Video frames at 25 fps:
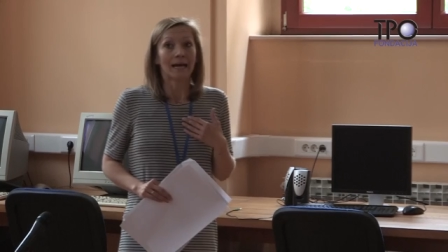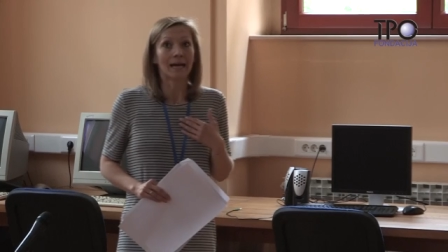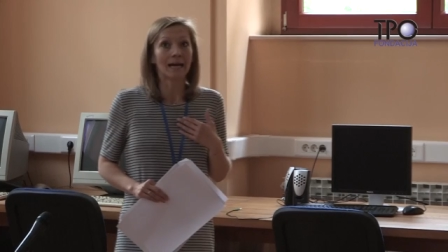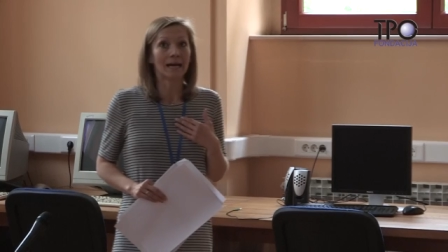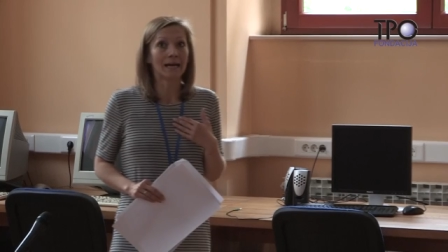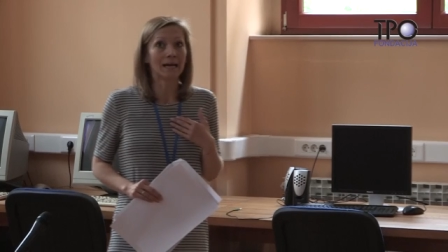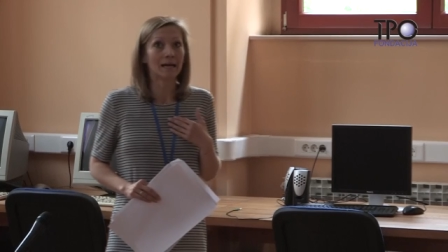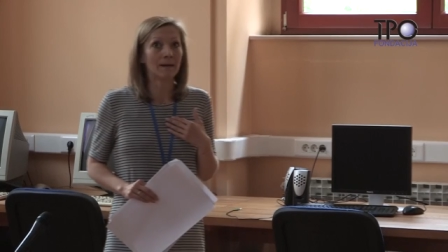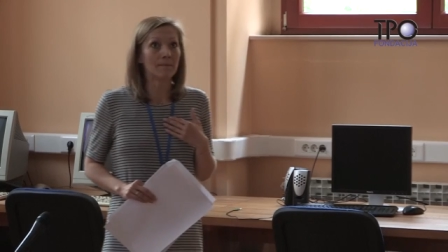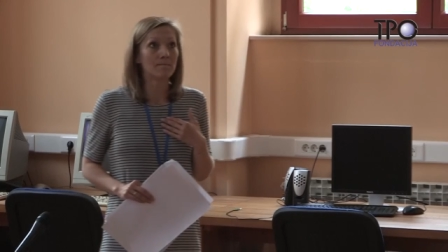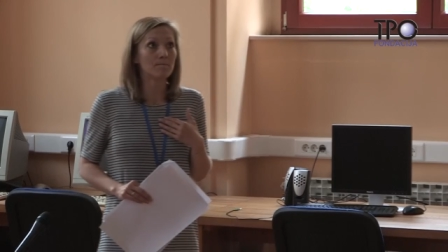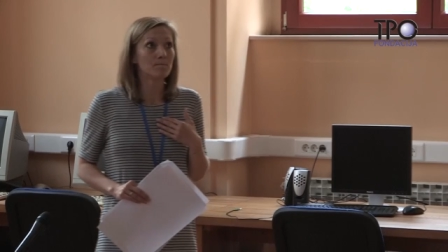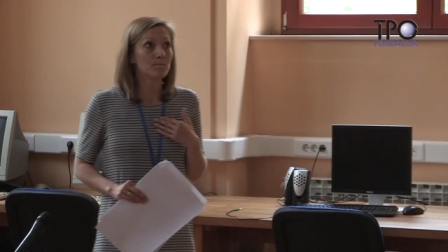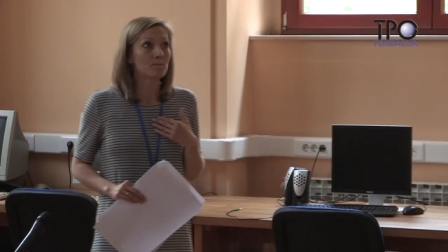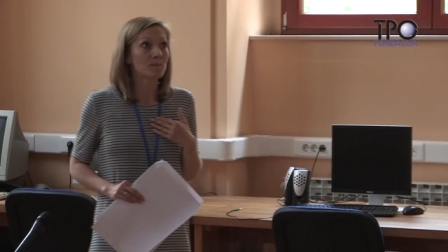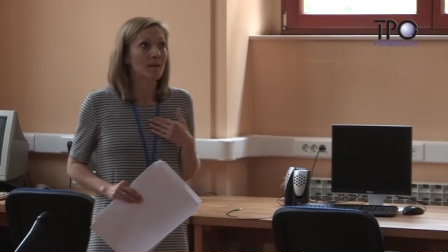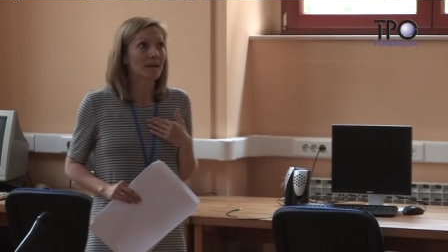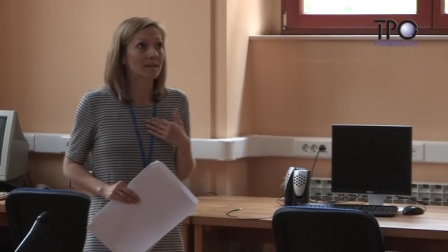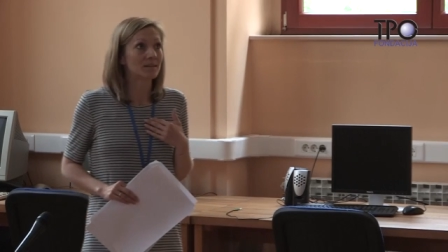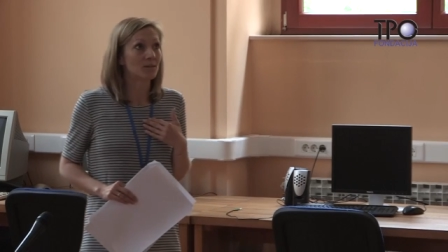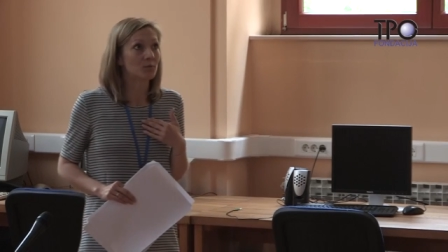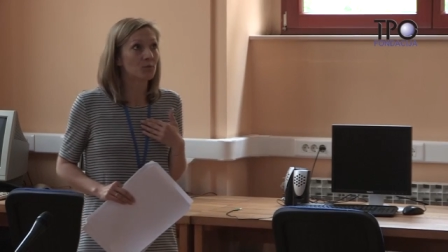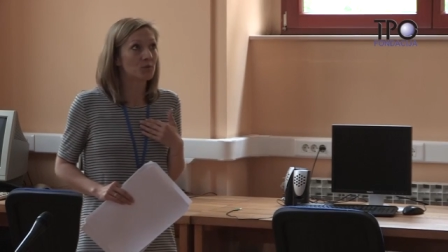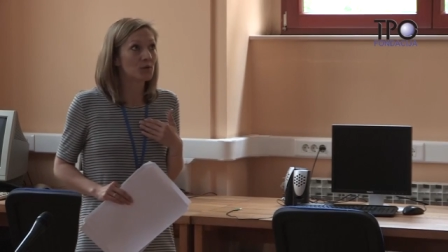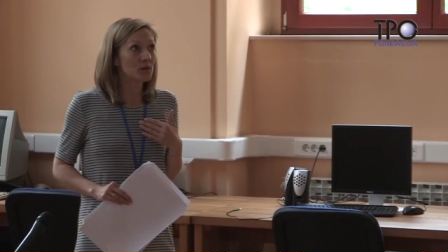
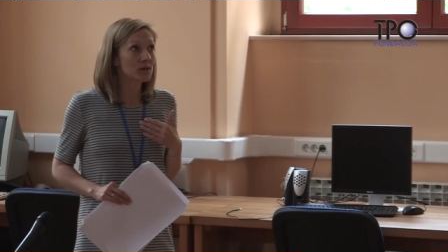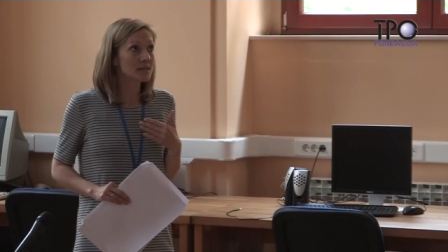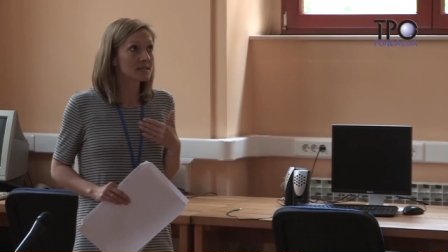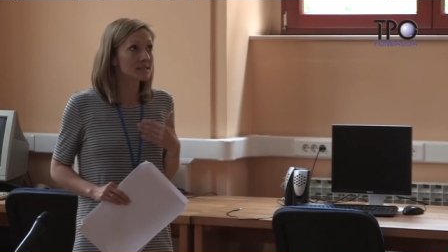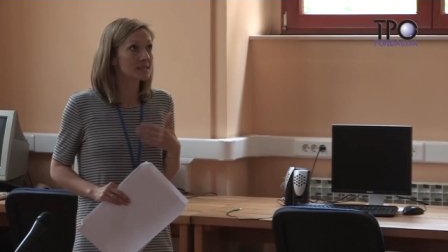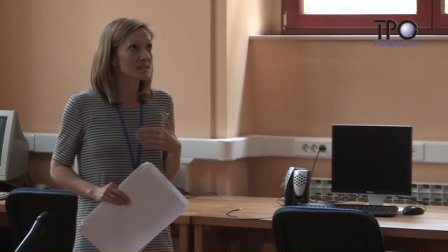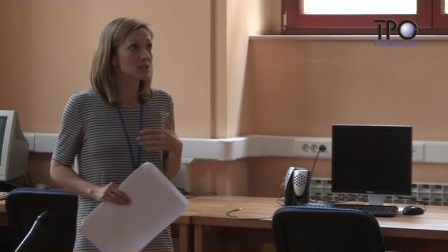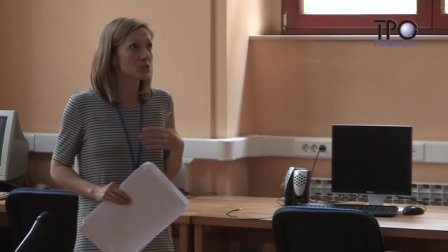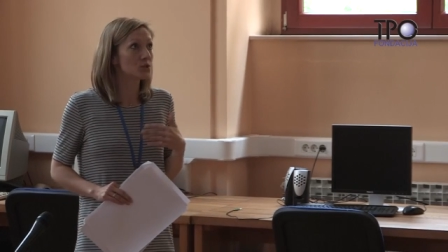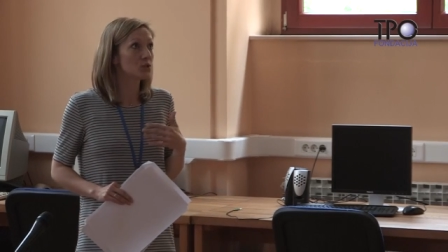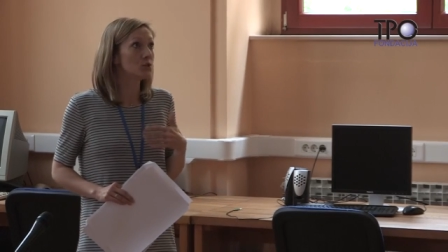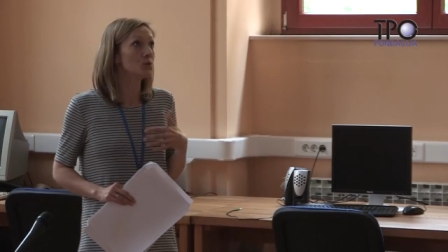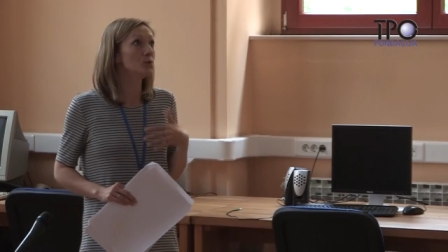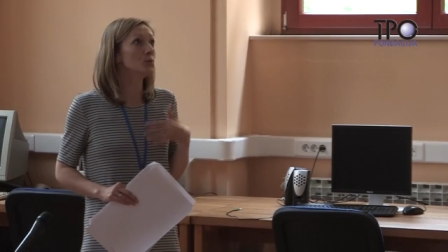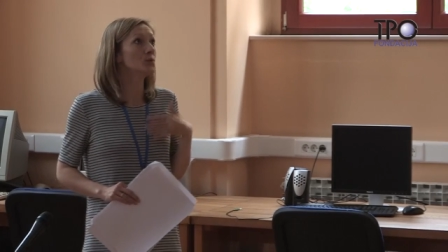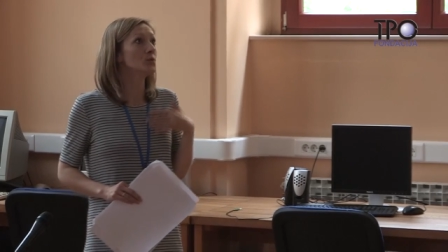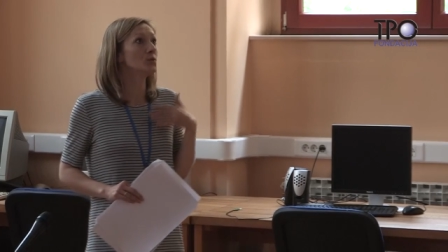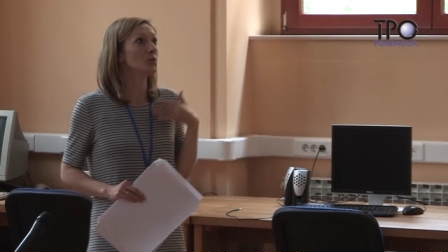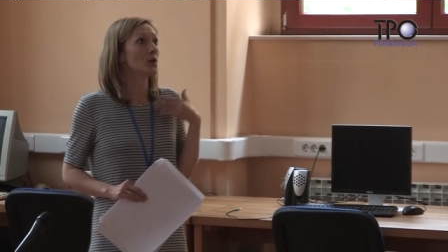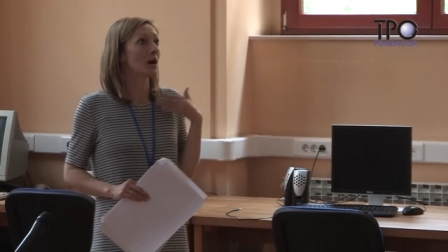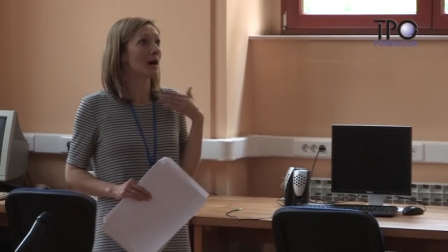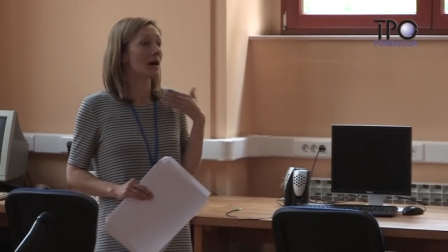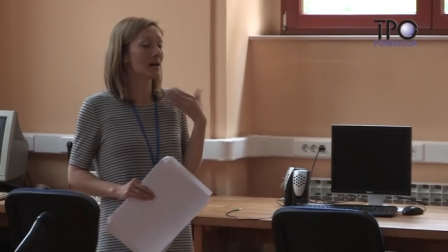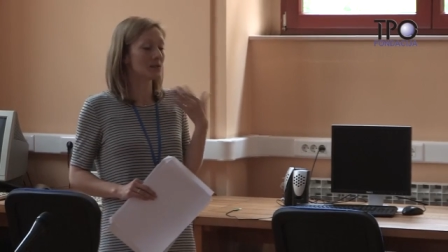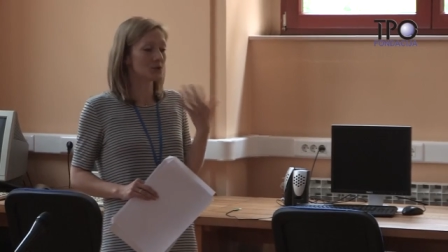At the first
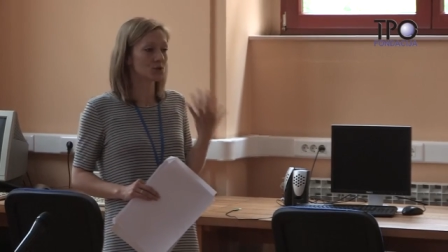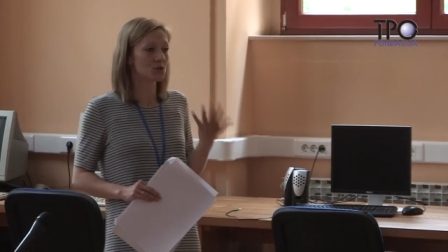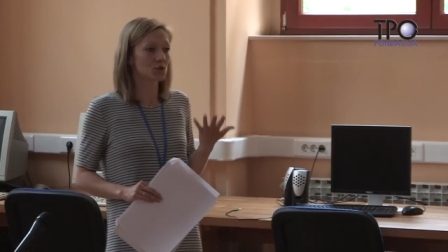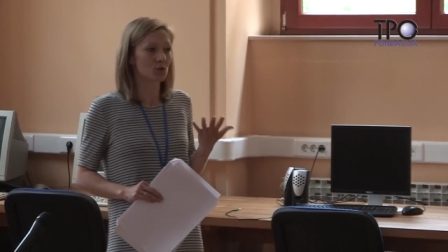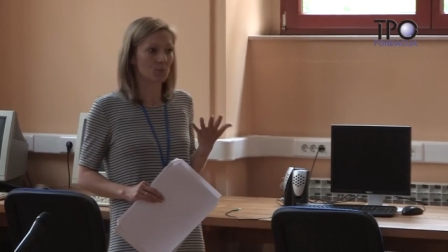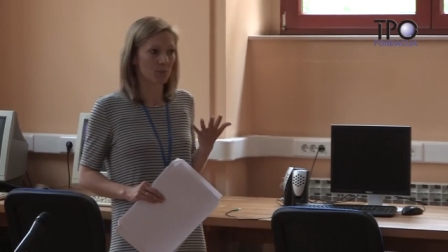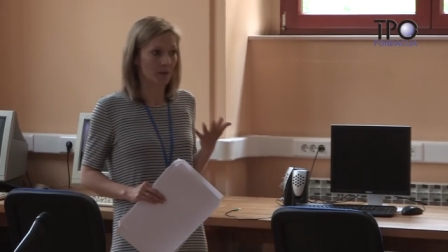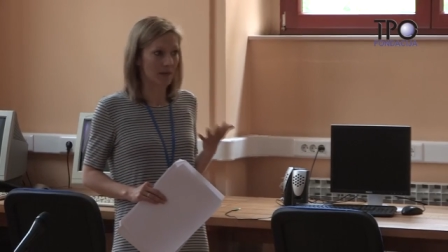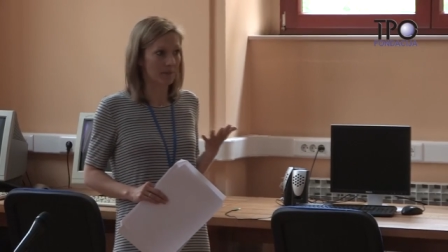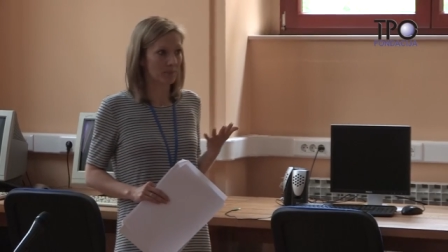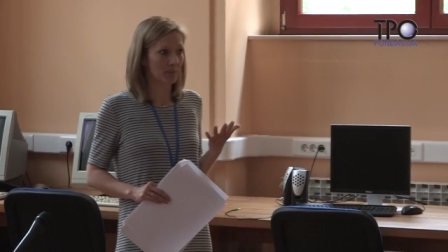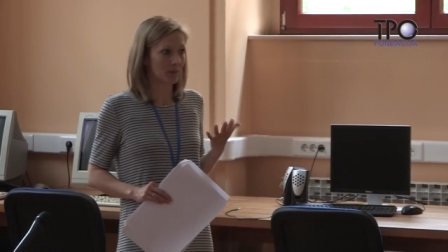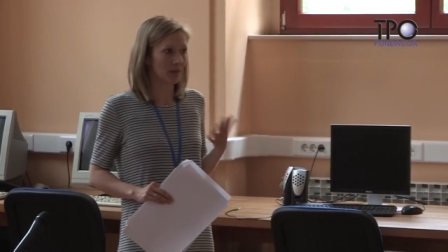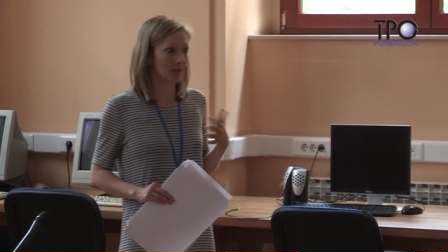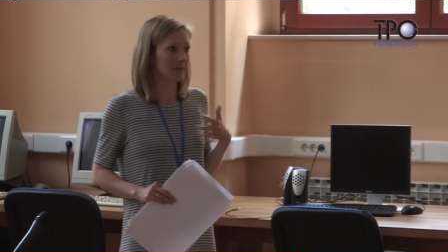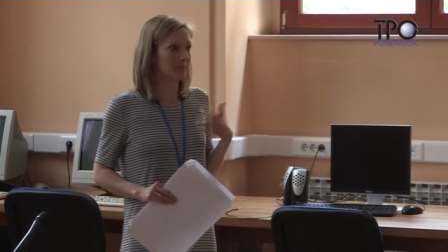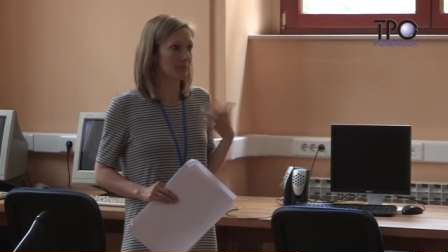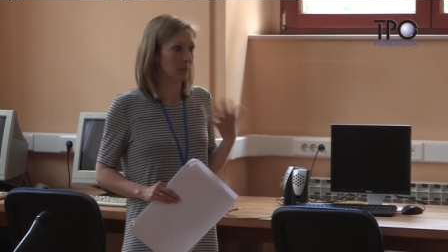200 people